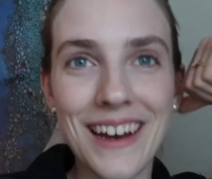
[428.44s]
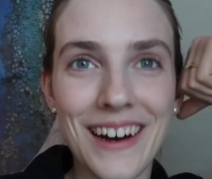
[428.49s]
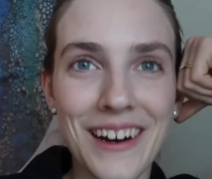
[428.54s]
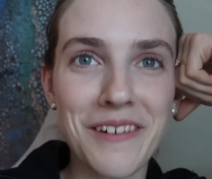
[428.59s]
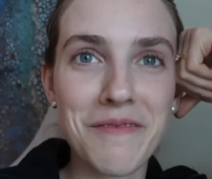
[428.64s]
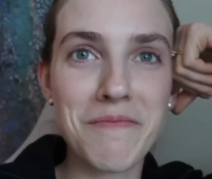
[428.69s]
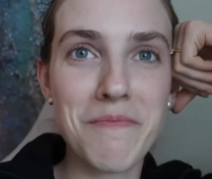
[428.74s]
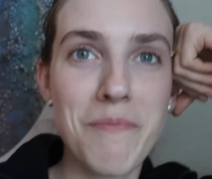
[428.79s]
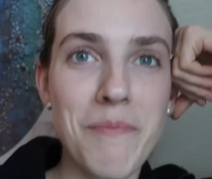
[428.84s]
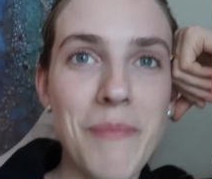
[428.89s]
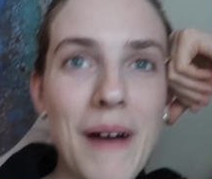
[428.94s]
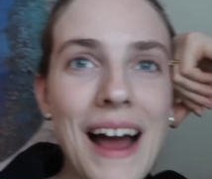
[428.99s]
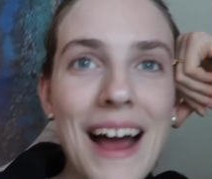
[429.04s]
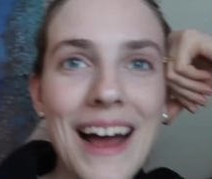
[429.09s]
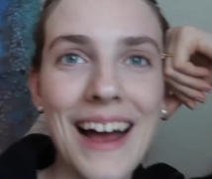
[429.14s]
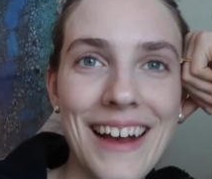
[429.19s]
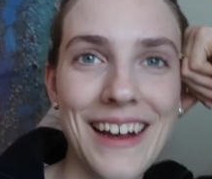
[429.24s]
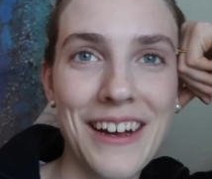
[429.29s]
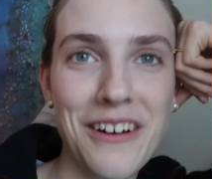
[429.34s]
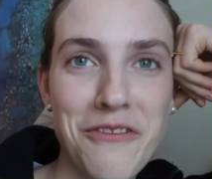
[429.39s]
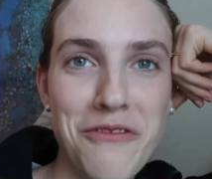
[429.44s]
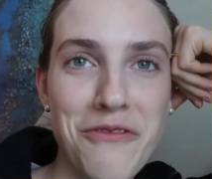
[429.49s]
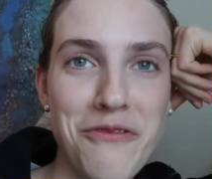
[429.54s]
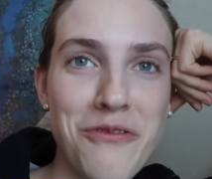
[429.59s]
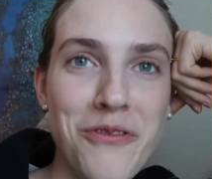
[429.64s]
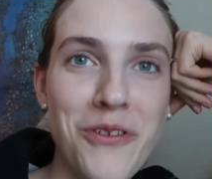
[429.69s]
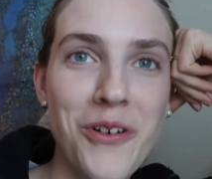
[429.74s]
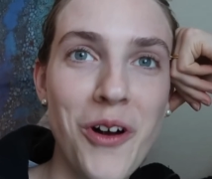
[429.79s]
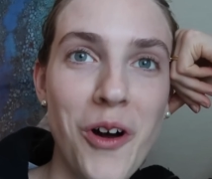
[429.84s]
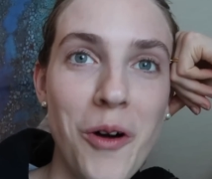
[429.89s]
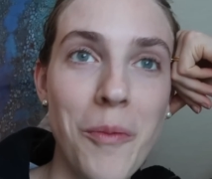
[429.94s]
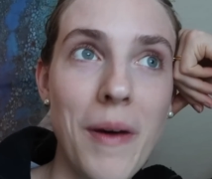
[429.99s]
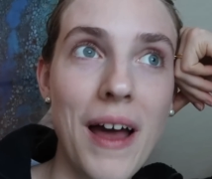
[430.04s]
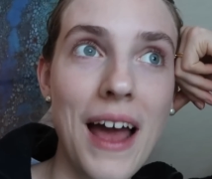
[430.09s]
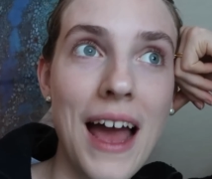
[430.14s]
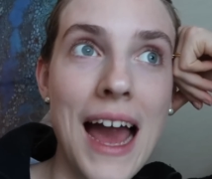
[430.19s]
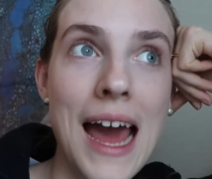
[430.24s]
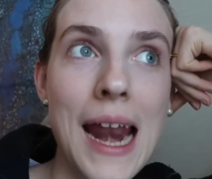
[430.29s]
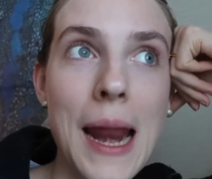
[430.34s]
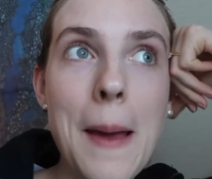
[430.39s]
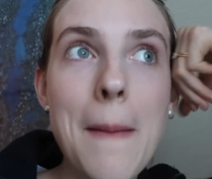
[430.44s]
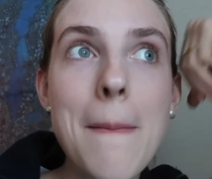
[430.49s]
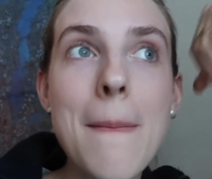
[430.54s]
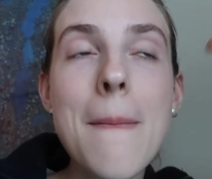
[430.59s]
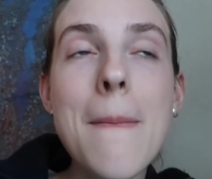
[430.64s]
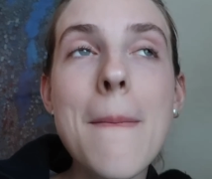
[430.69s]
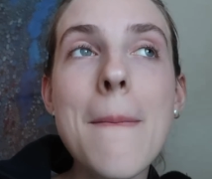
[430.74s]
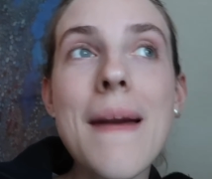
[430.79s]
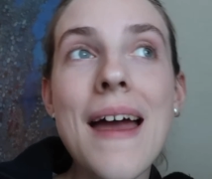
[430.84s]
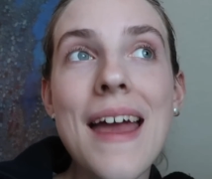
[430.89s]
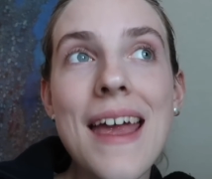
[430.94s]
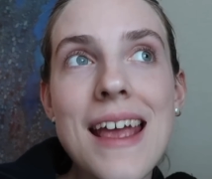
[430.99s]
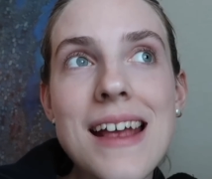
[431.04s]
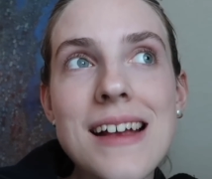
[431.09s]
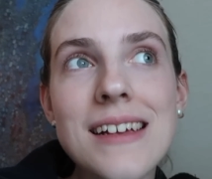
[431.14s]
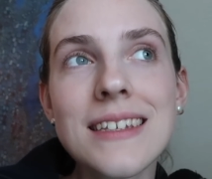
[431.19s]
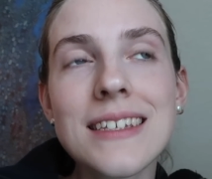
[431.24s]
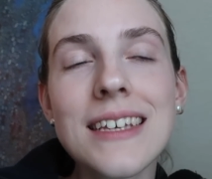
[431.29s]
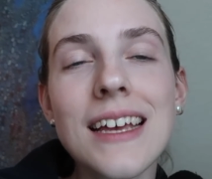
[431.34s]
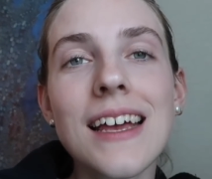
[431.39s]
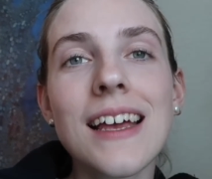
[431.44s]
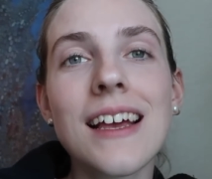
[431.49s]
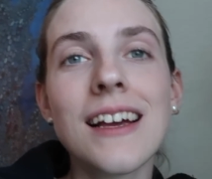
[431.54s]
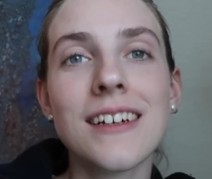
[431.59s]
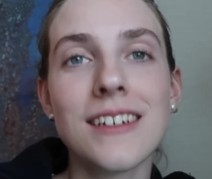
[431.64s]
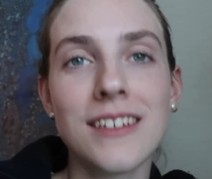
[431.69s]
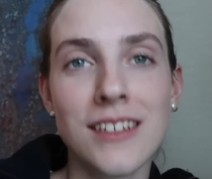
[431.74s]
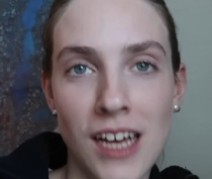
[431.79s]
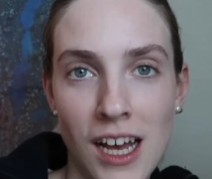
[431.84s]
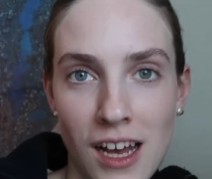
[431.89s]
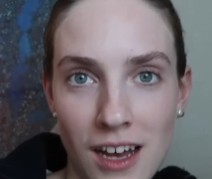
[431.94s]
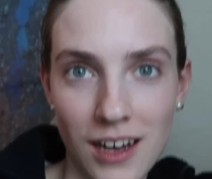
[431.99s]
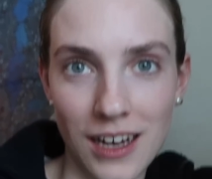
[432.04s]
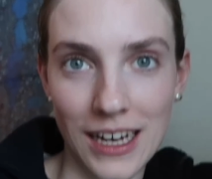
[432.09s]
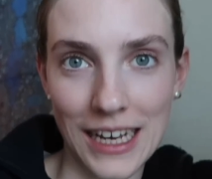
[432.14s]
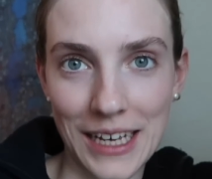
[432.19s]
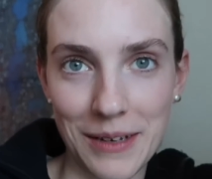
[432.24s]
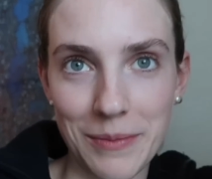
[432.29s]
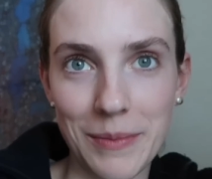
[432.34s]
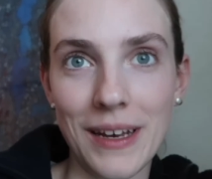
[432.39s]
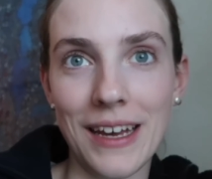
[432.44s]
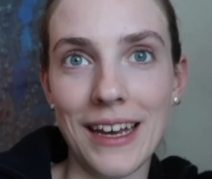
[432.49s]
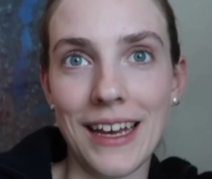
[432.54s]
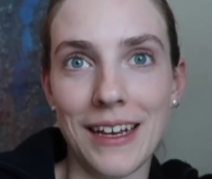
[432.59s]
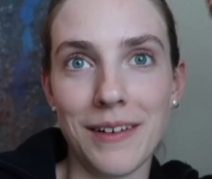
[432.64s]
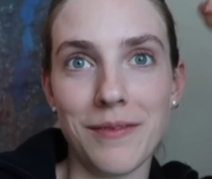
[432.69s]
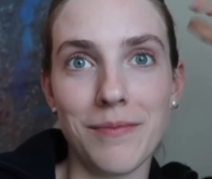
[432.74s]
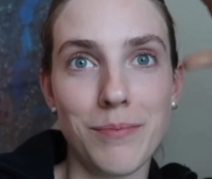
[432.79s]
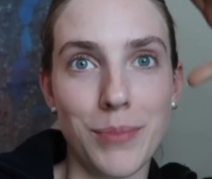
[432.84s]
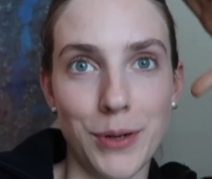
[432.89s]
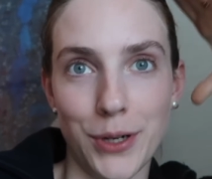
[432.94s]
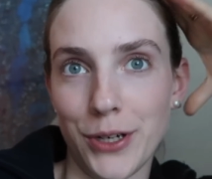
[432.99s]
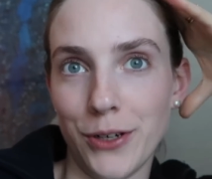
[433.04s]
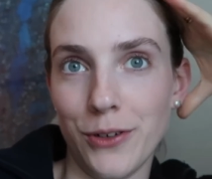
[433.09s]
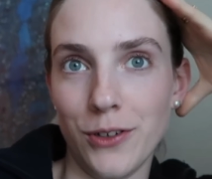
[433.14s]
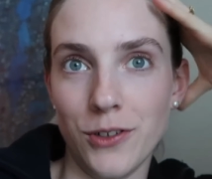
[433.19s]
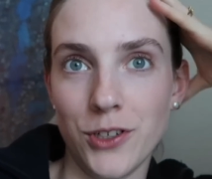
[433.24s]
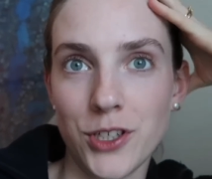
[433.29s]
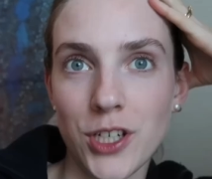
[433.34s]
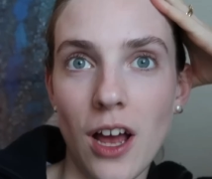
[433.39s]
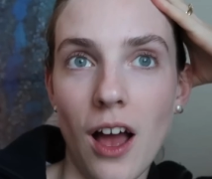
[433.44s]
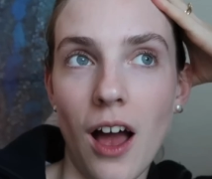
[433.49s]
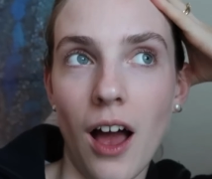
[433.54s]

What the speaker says: are back from an amazing time in Bruges.